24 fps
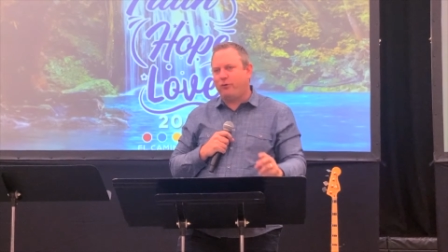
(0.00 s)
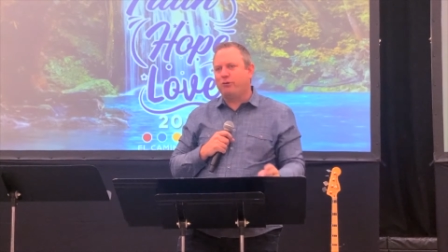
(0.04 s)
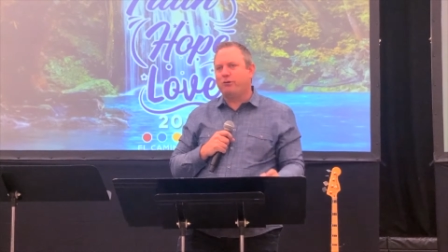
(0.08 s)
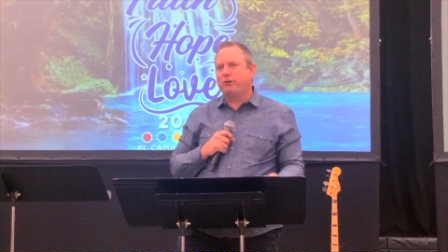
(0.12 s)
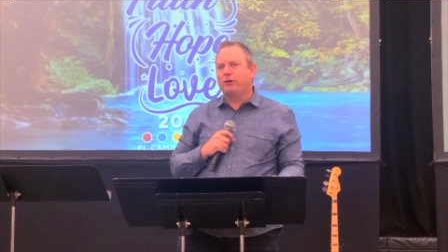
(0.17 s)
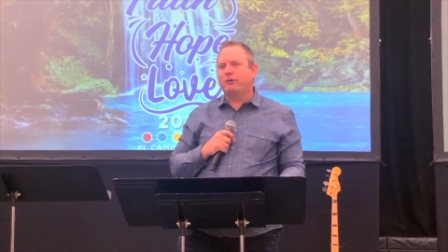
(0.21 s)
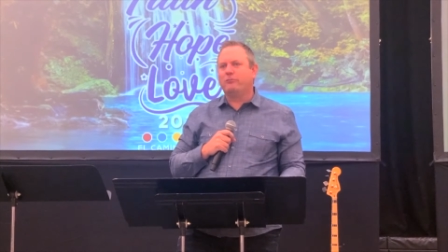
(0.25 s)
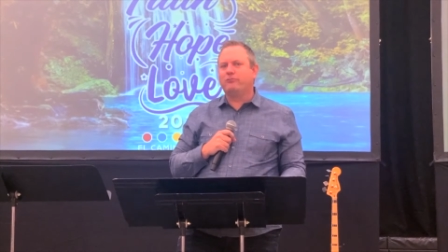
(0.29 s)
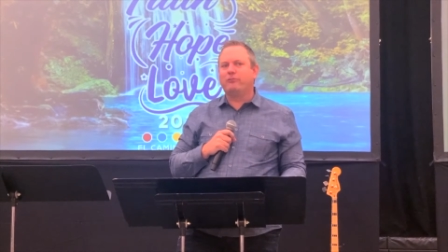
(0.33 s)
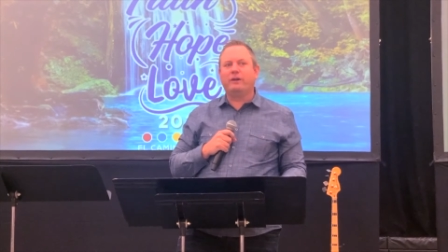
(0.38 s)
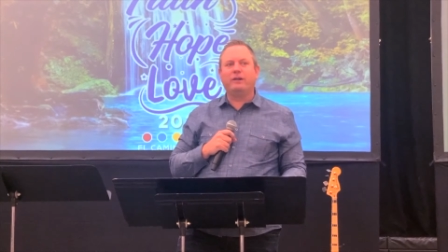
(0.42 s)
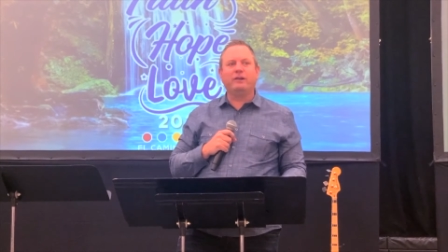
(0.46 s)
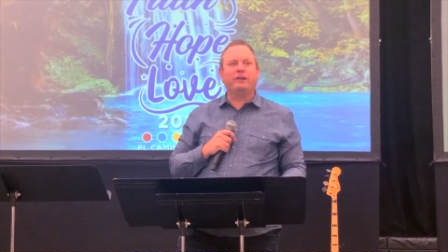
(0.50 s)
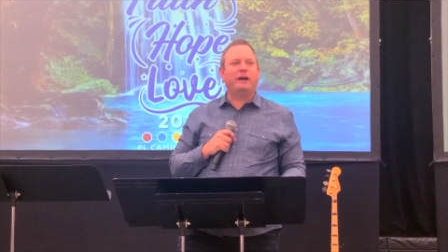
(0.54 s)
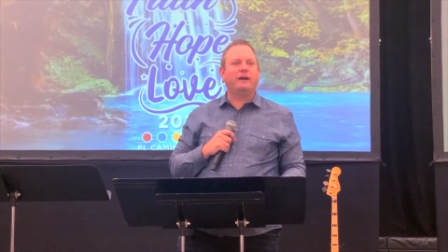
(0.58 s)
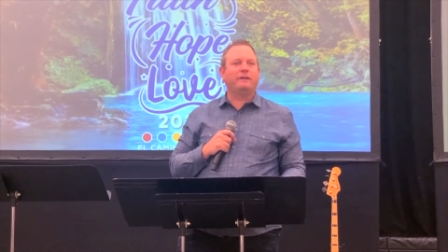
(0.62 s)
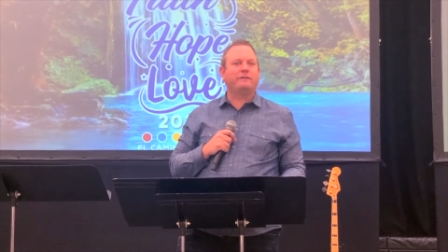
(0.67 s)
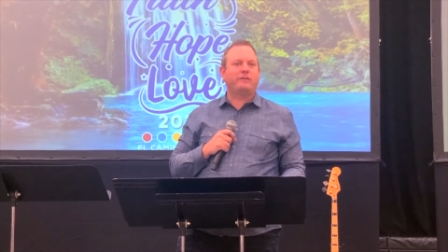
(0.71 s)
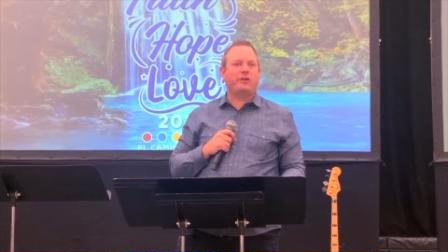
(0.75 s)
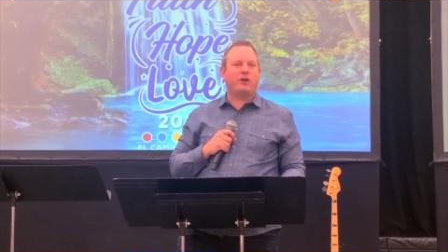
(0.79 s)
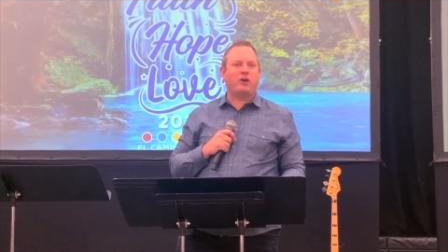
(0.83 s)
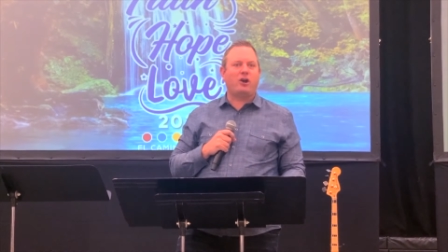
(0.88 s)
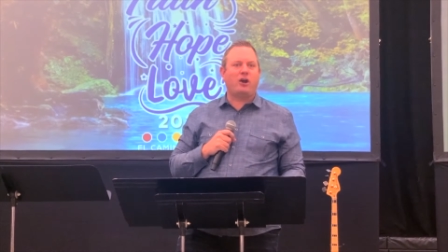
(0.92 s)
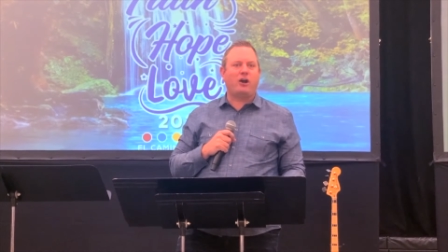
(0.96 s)
forward,
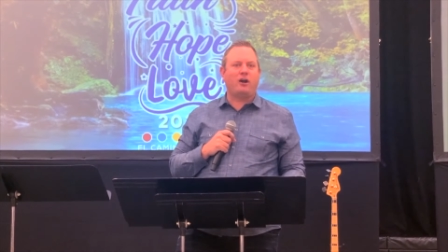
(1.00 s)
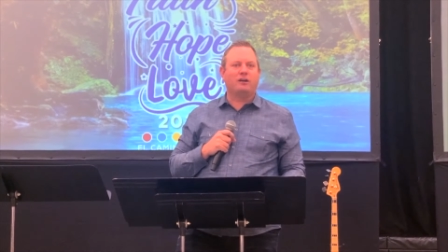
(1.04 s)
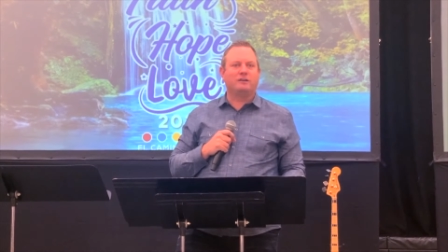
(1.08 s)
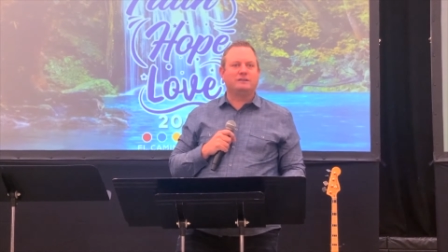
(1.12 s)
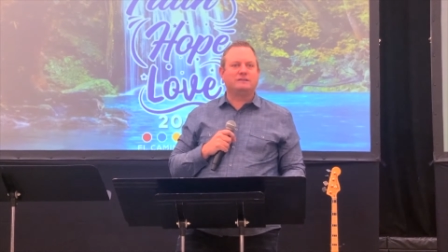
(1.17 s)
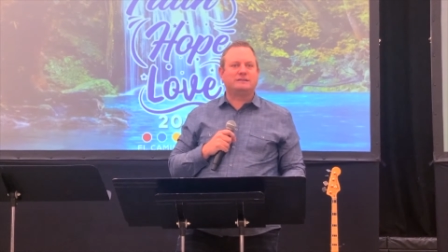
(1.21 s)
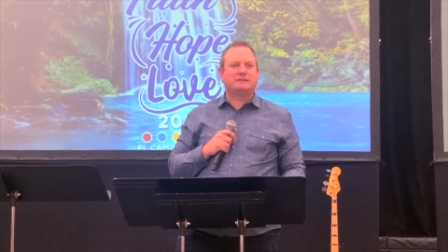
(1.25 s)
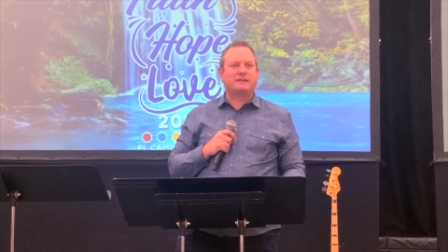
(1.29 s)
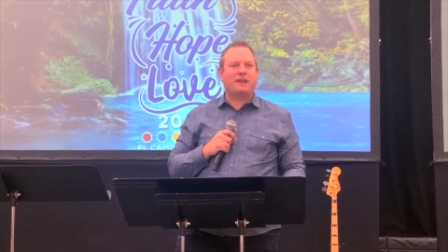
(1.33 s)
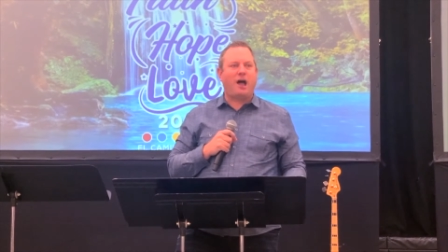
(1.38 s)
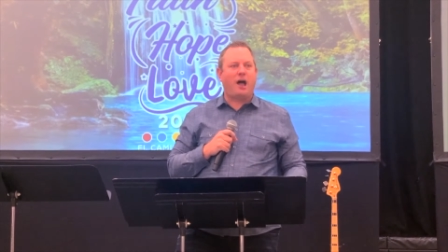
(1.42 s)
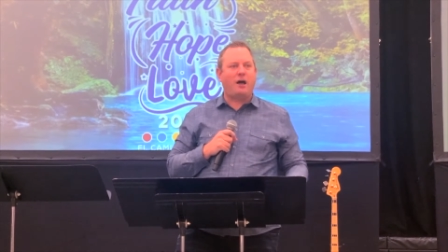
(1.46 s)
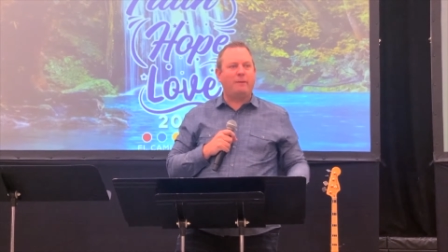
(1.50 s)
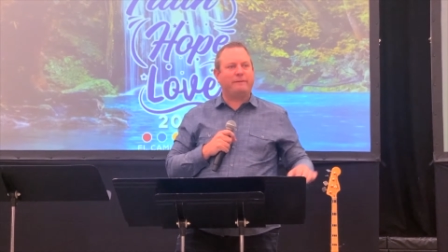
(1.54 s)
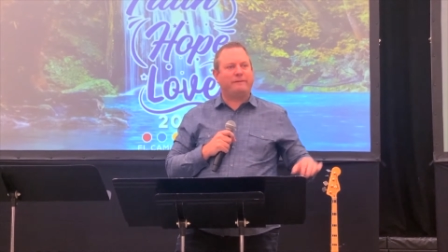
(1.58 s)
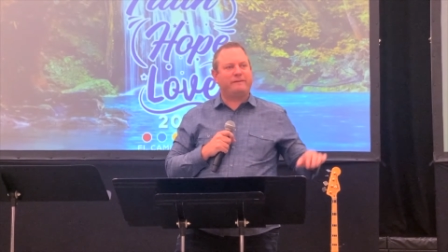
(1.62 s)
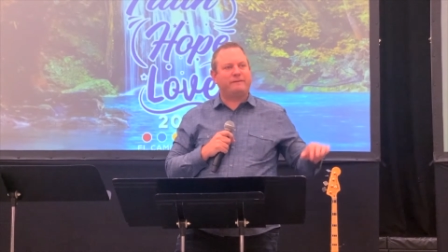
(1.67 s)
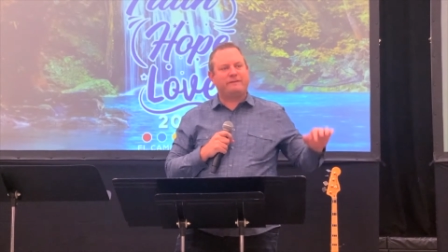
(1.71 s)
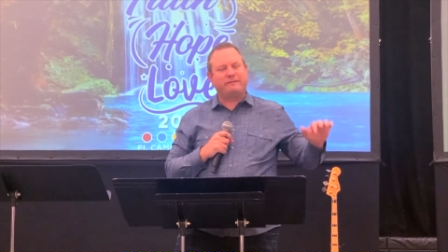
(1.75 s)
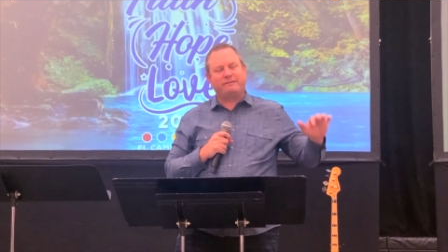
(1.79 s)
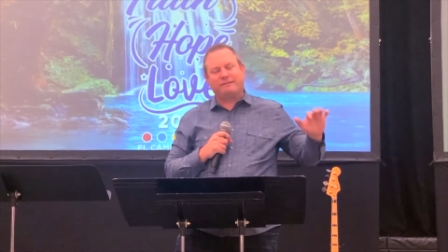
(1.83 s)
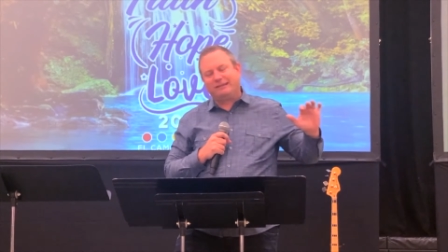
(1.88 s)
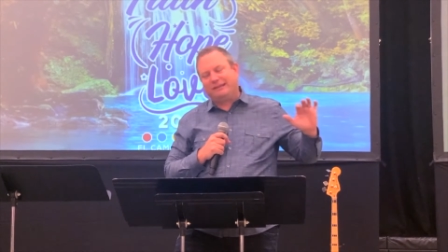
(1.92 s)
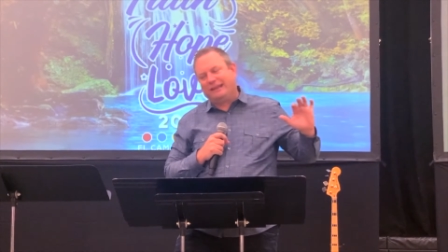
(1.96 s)
realized the car had stopped,
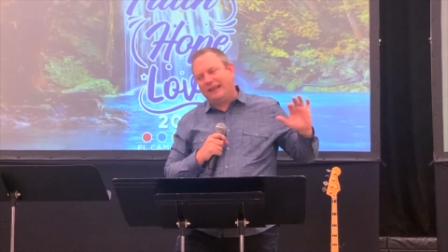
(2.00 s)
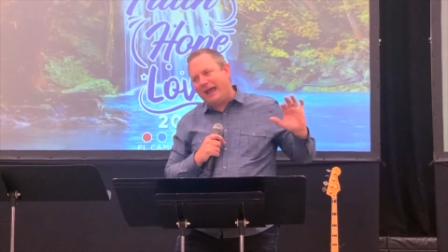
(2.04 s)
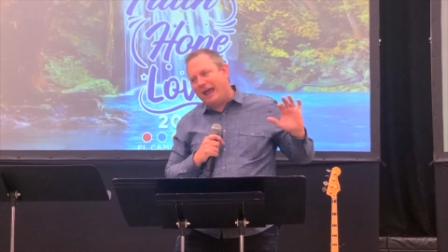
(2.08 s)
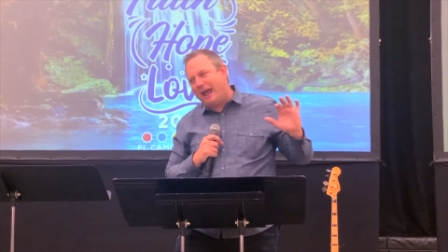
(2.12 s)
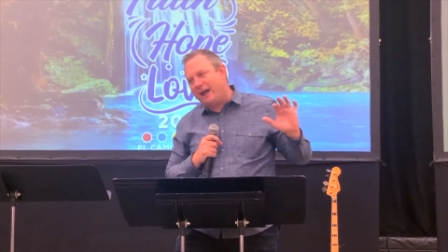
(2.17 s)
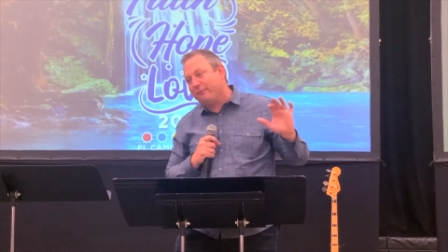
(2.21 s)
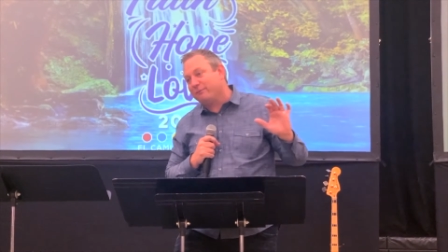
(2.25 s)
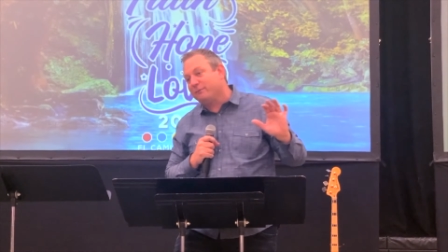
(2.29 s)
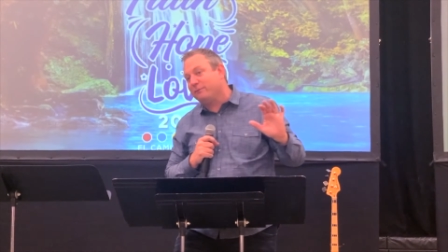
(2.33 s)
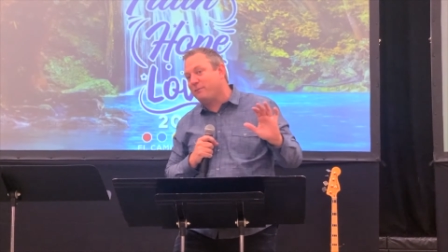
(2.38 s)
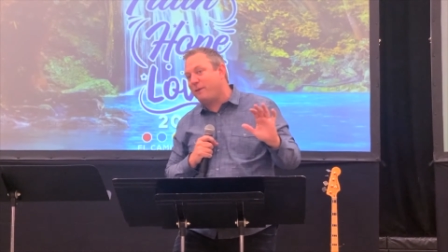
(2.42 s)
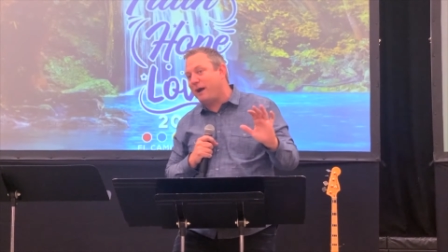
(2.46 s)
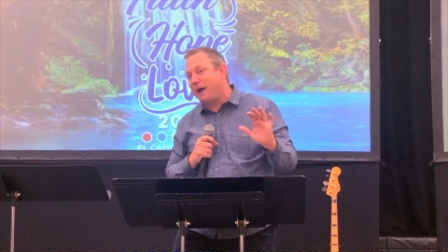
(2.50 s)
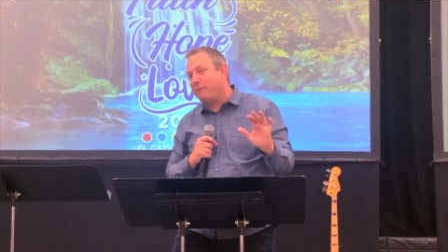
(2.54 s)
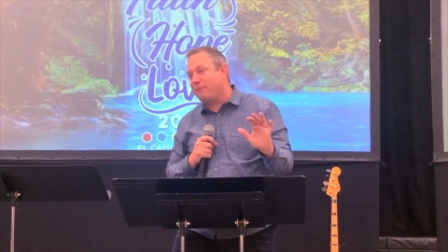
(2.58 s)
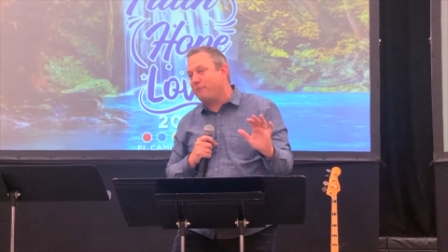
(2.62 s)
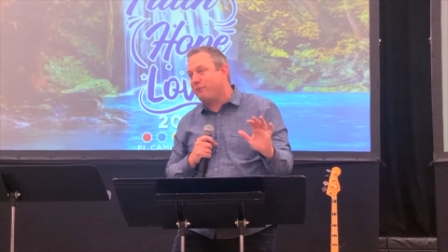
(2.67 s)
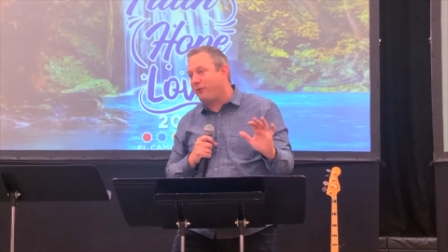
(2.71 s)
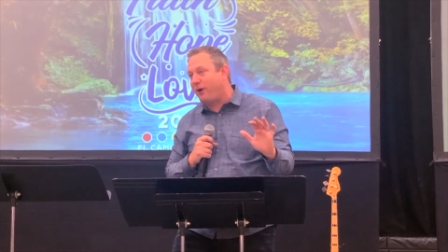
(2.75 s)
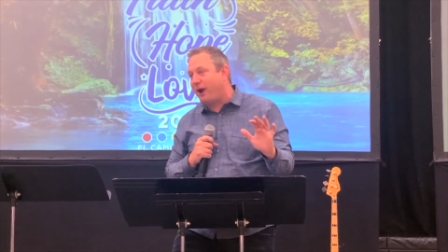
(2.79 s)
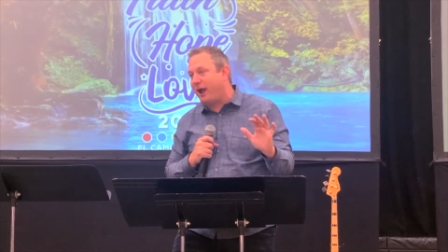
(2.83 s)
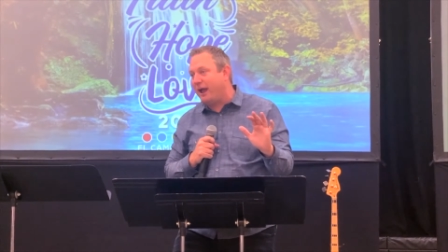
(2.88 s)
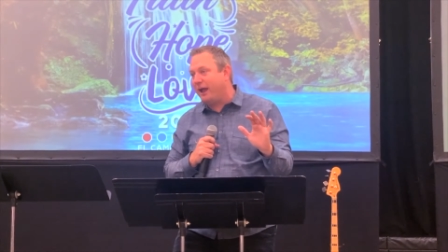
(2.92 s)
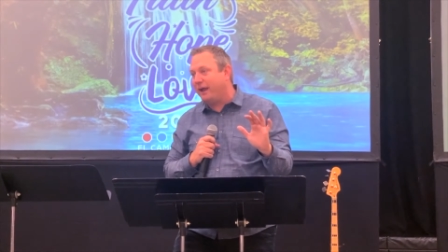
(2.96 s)
slammed
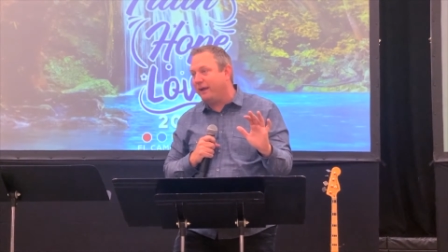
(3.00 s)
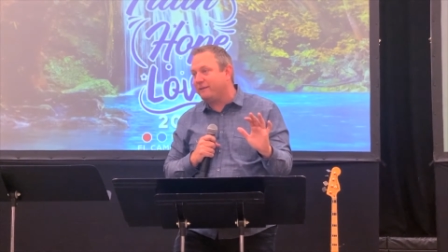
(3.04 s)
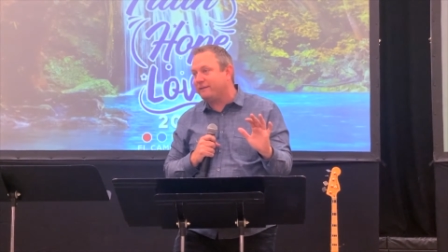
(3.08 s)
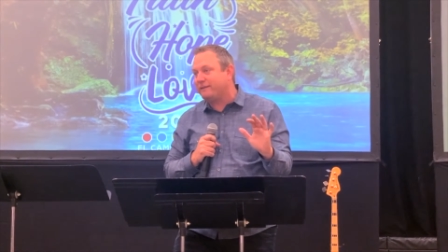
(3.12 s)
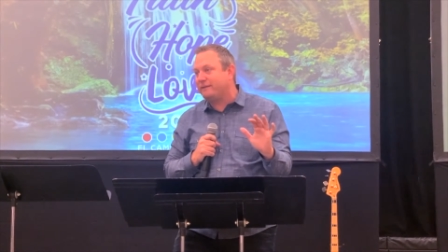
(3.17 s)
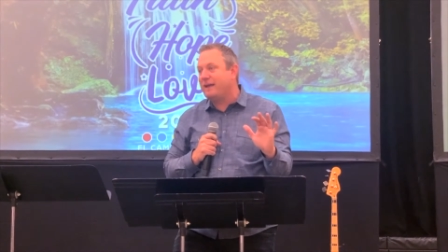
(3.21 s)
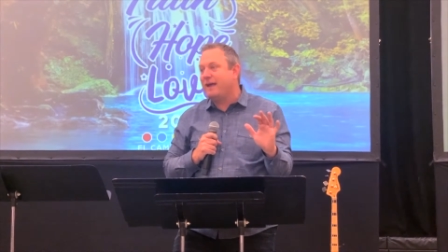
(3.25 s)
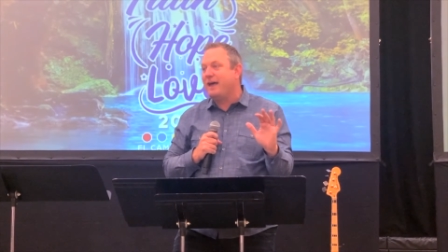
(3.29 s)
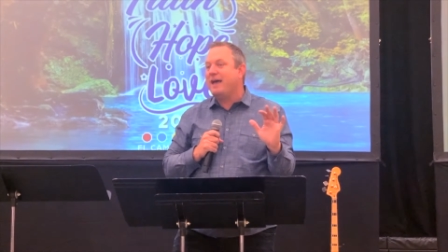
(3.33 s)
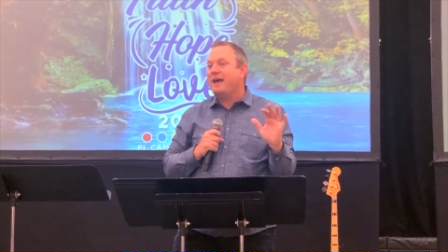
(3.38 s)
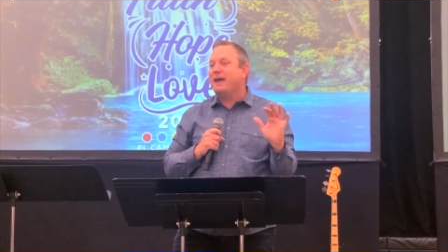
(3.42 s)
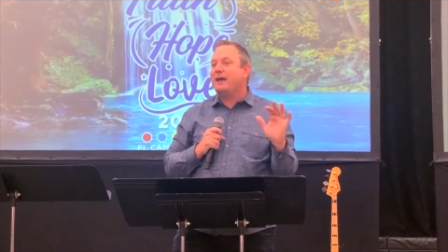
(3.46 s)
my brakes,